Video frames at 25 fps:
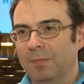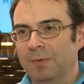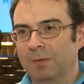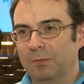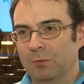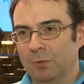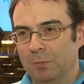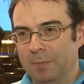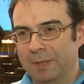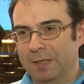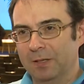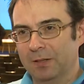
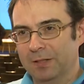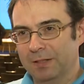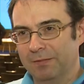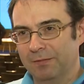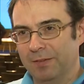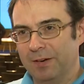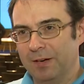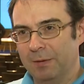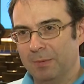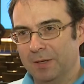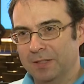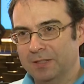We'll be looking
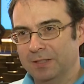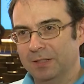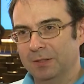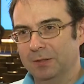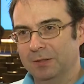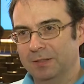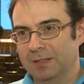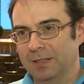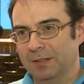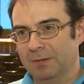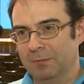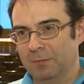very much at
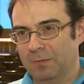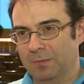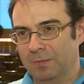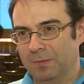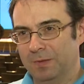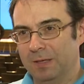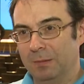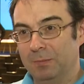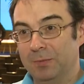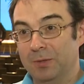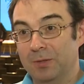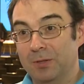using
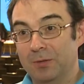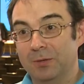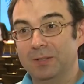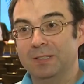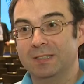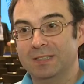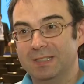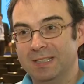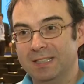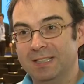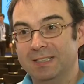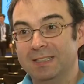
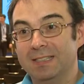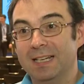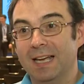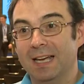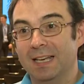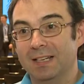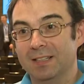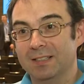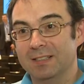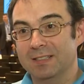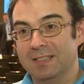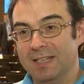W3C
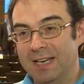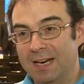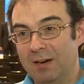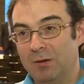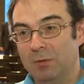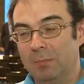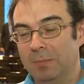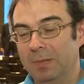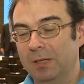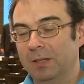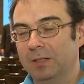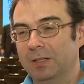standards there
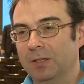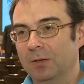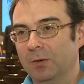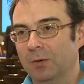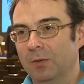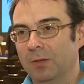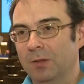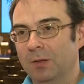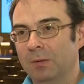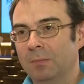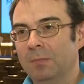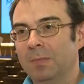and building
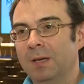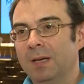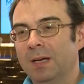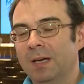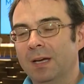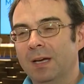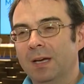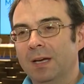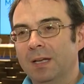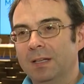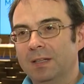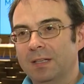on them.
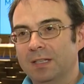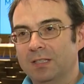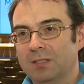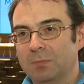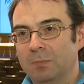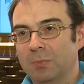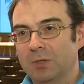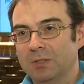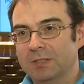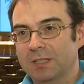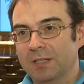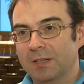There's a
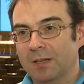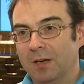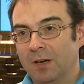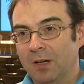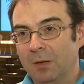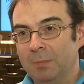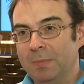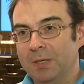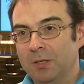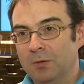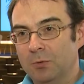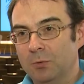project that
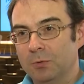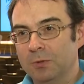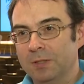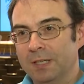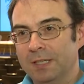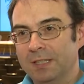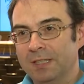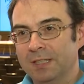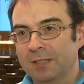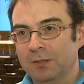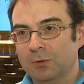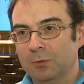I'll be
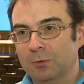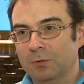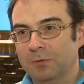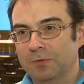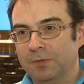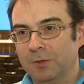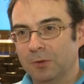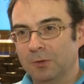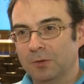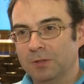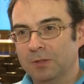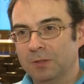coordinating called
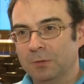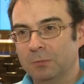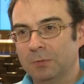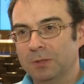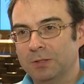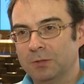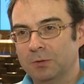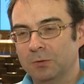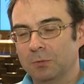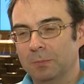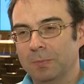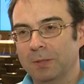Fulcon,
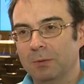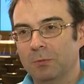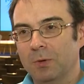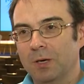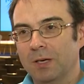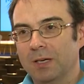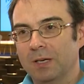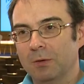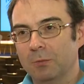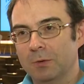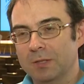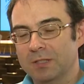which will be
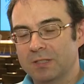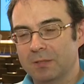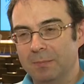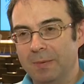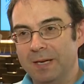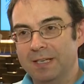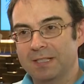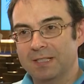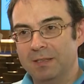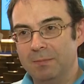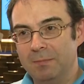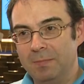working with some
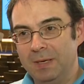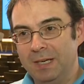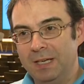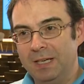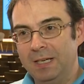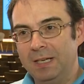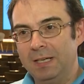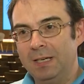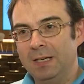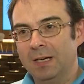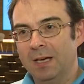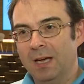
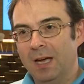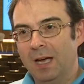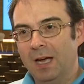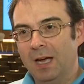SME